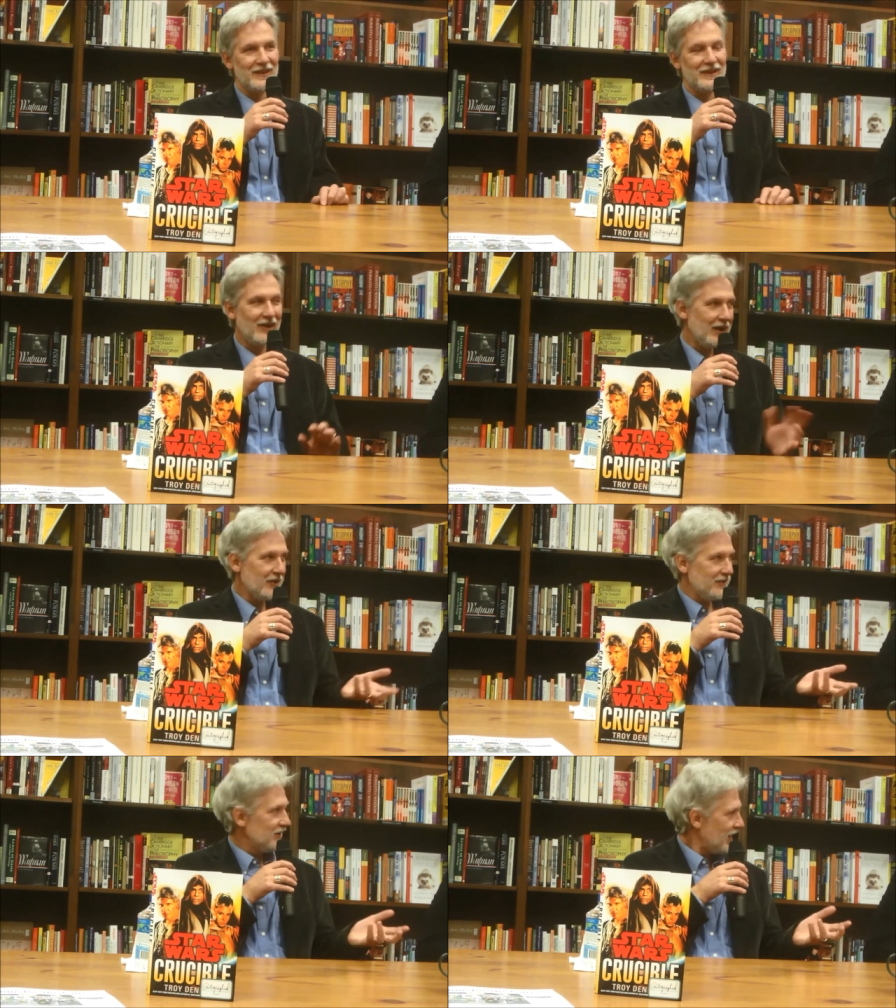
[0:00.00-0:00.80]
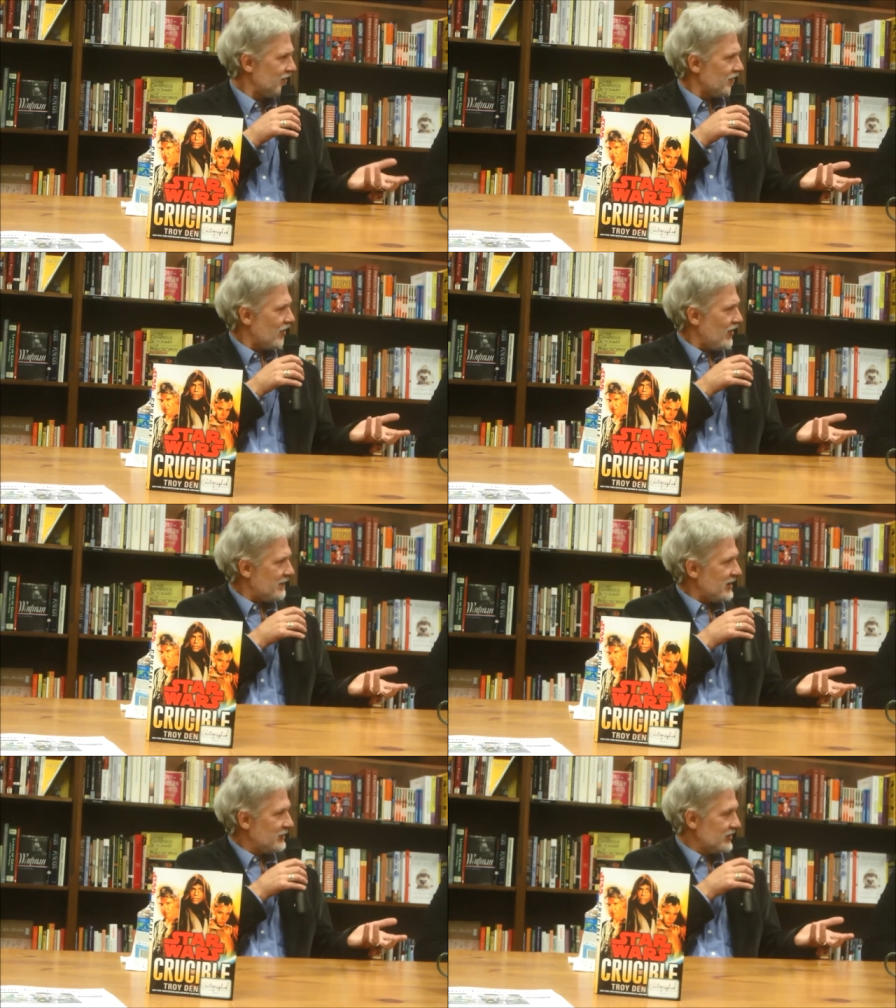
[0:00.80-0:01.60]
You know, I don't even I don't know
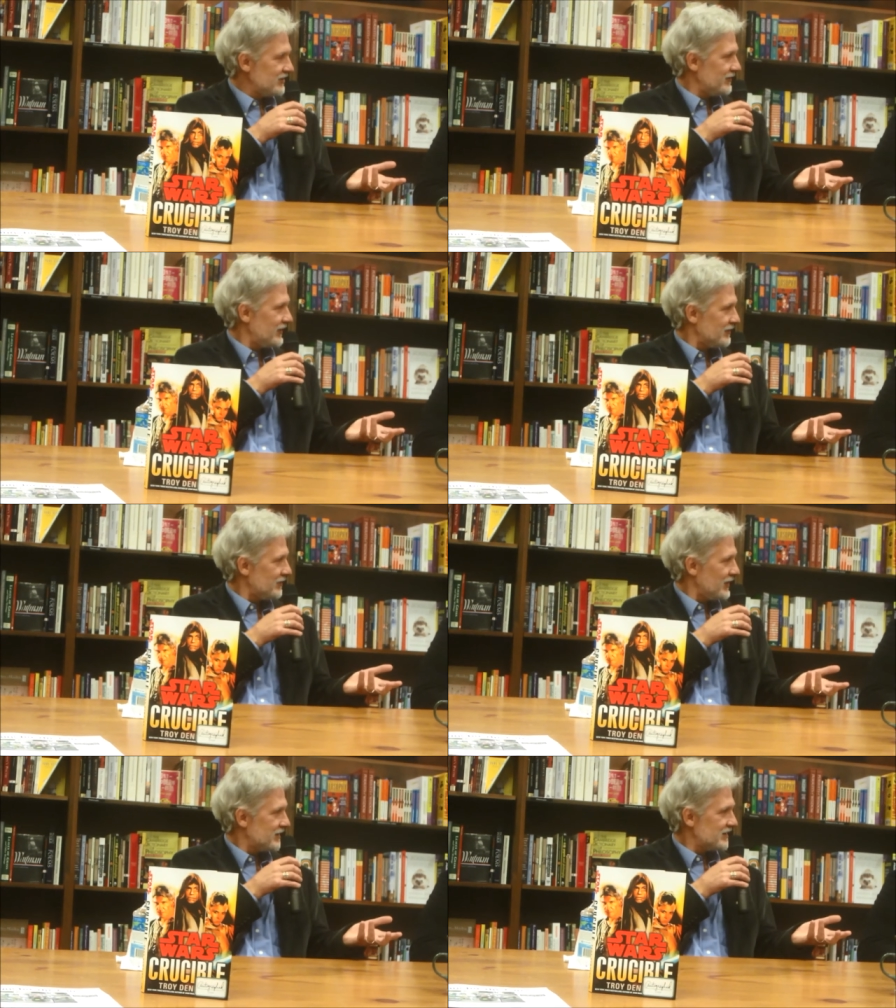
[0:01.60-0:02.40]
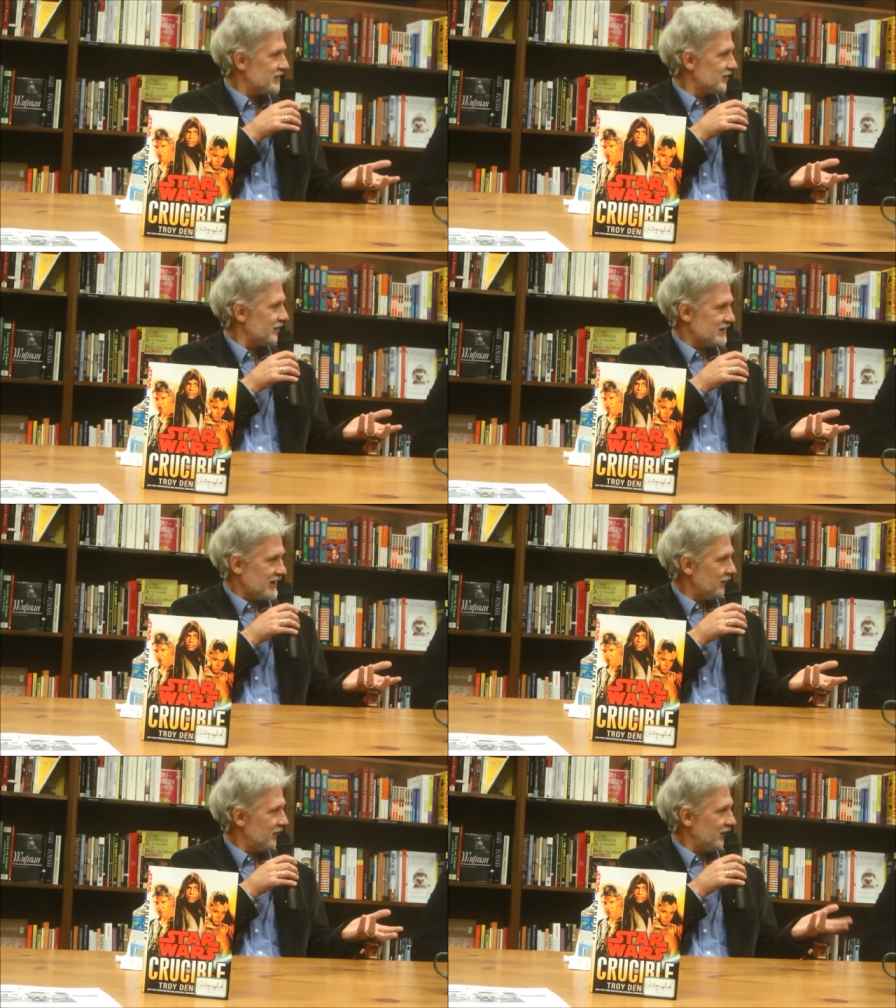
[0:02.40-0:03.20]
how many books you've written, but it's it's
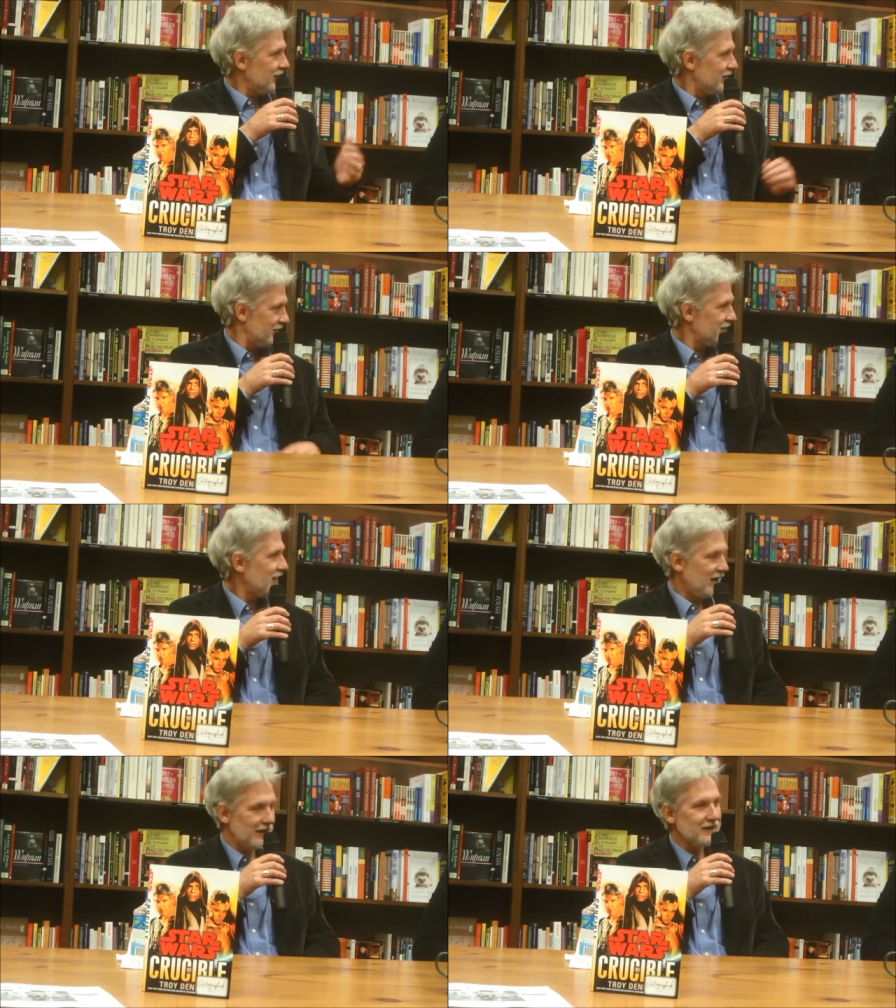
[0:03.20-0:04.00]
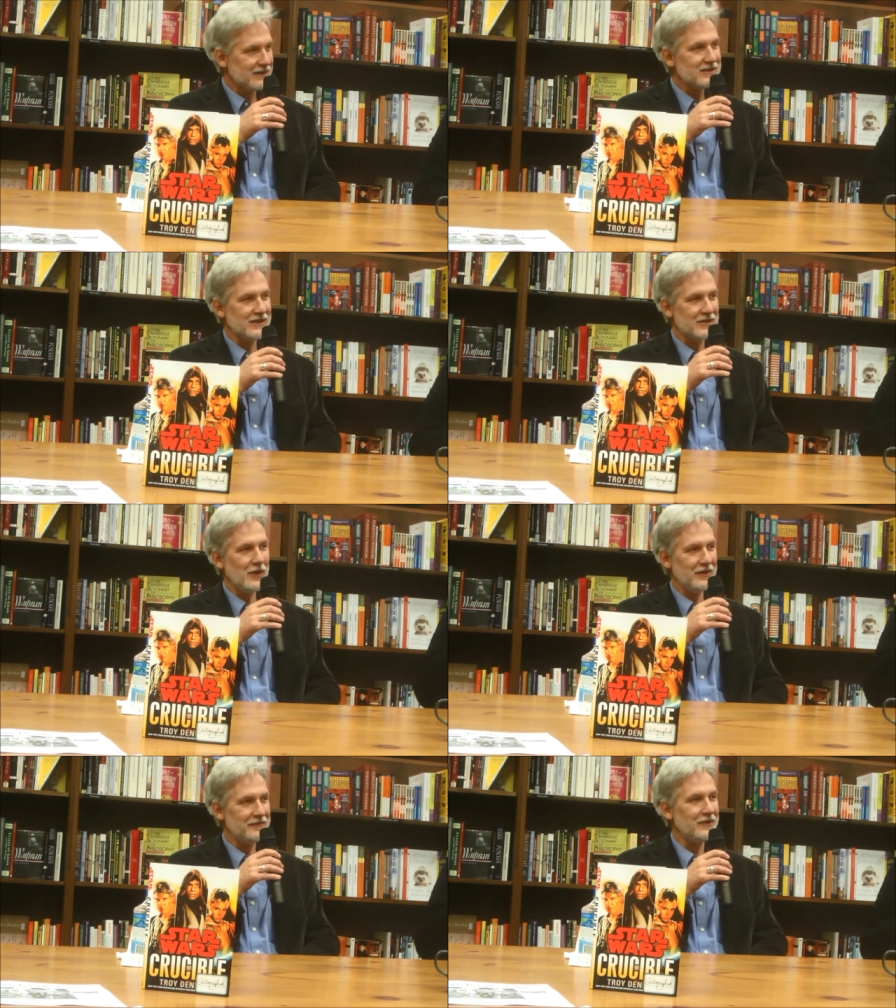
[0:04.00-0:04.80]
got to be yeah, it's it's
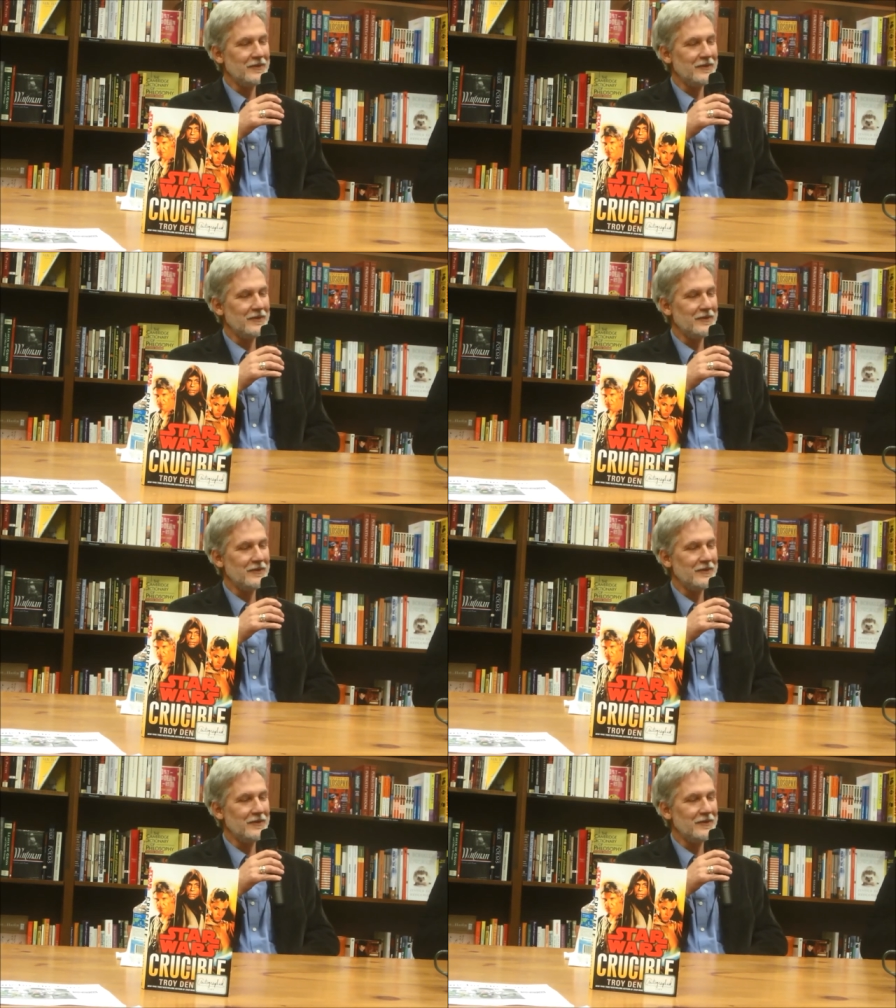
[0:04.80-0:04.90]
quite a few.